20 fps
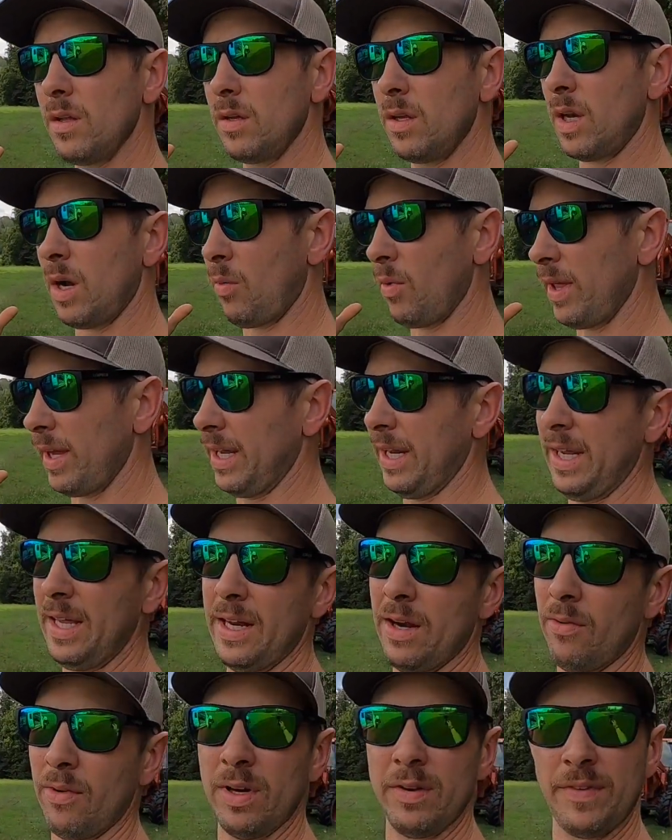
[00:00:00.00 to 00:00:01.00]
you know, where they can eat
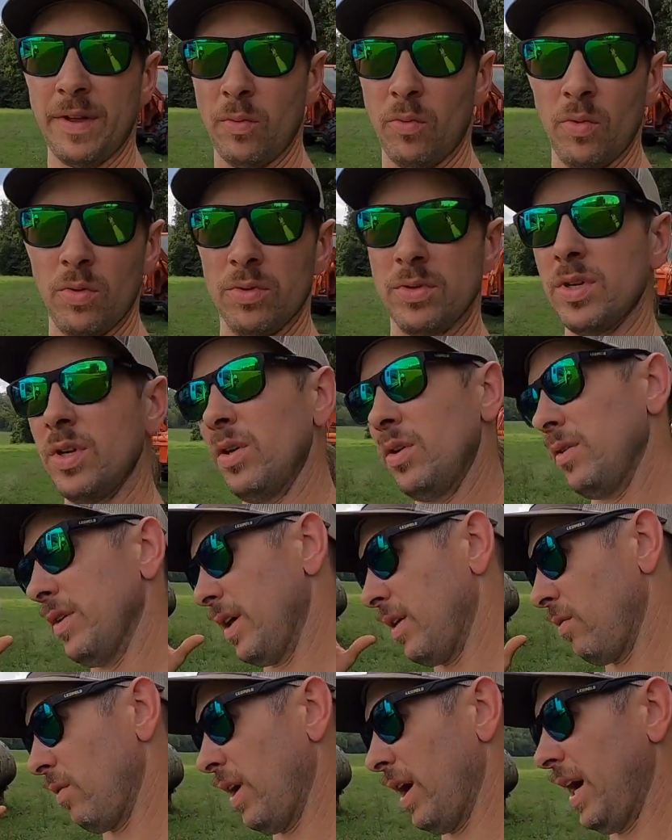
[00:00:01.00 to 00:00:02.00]
on it if they want to.
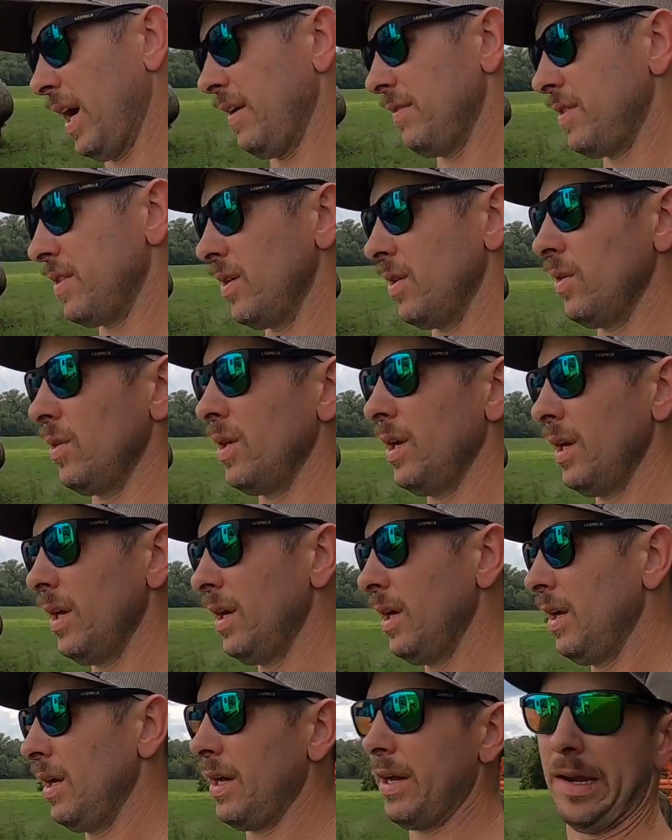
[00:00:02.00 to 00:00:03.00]
They don't have to.
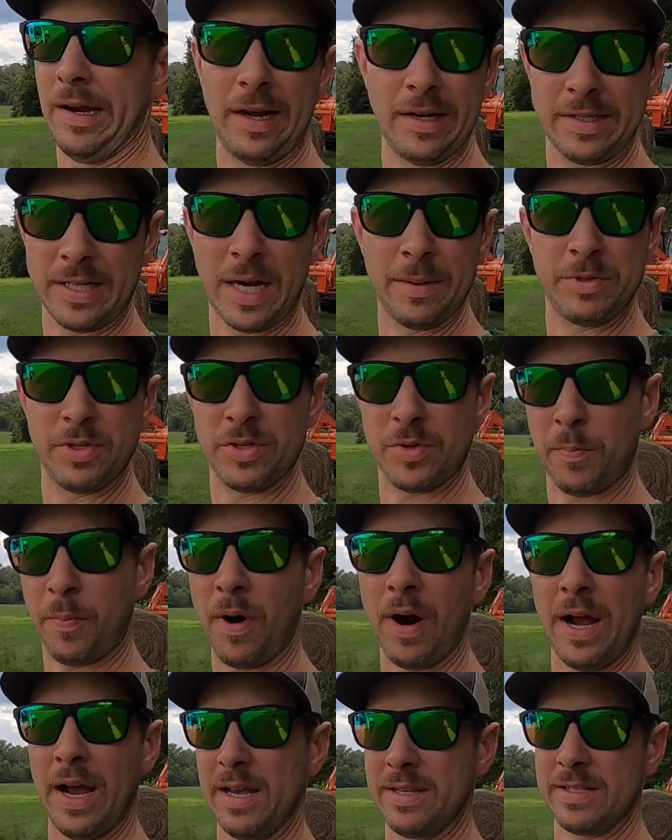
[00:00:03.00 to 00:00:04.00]
And a lot of times you're
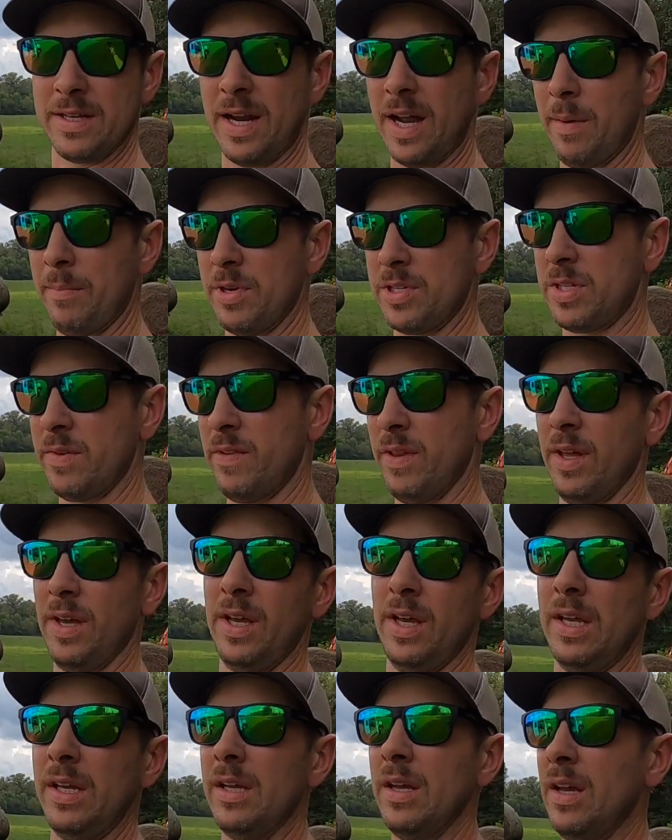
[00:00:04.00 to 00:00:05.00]
surprised at how much of it they
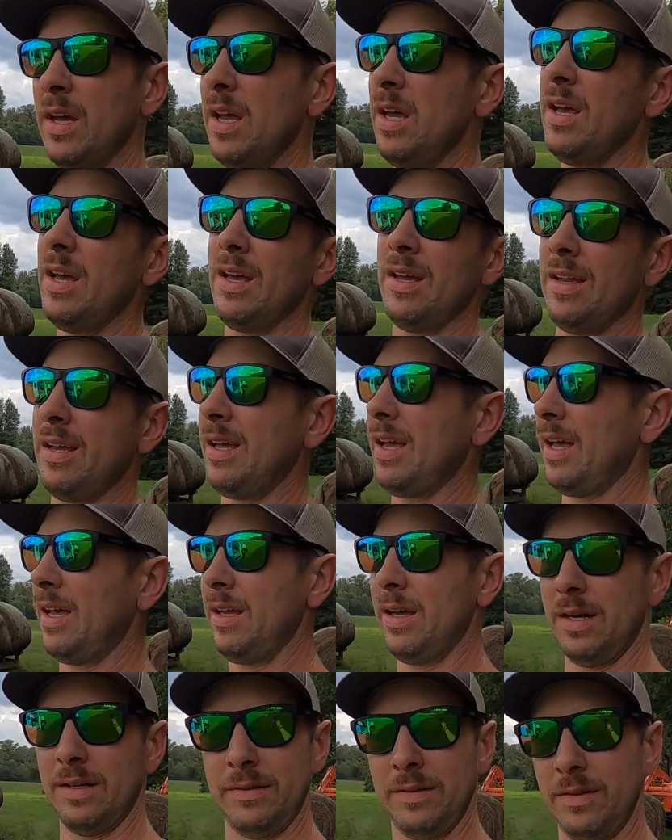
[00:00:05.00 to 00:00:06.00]
eat.
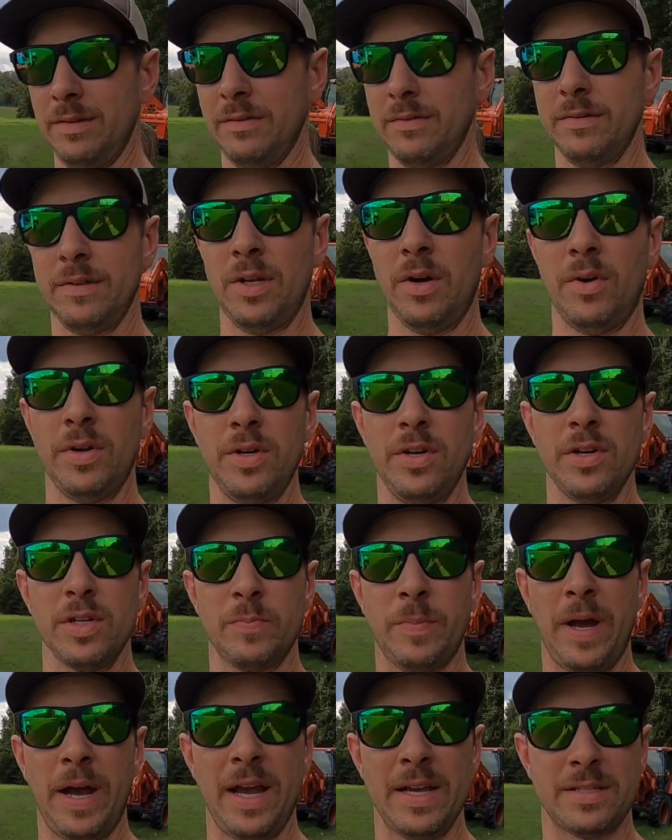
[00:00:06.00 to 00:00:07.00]
You know, in years
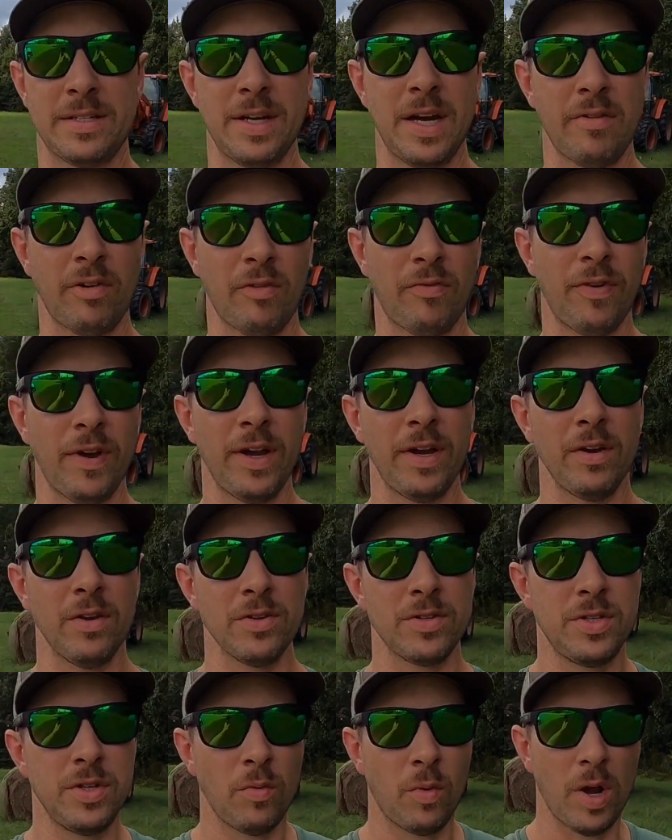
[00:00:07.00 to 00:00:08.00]
past, it never
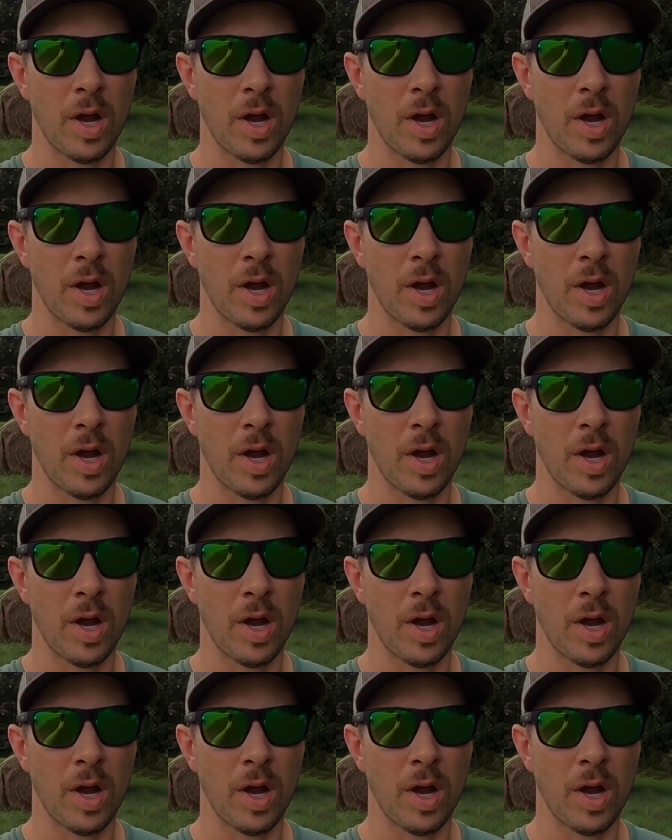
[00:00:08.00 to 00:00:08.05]
fails. You know,